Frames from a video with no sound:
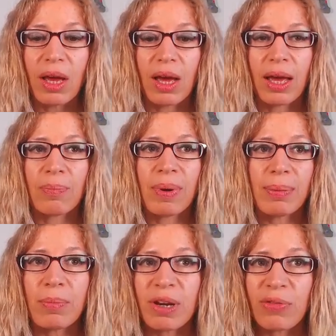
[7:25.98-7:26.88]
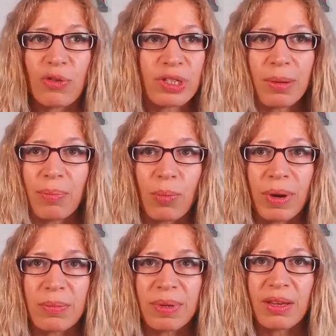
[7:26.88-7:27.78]
And Papa Bear, for example,
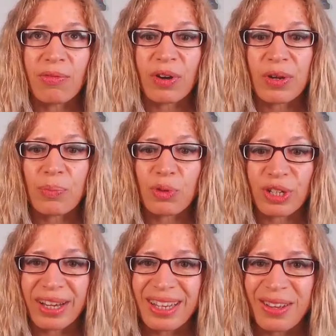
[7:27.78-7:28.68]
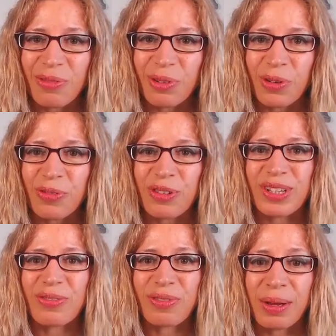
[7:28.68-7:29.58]
might be very protective over
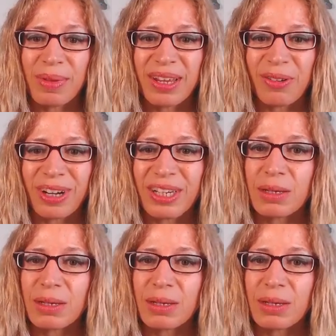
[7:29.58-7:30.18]
his family, right?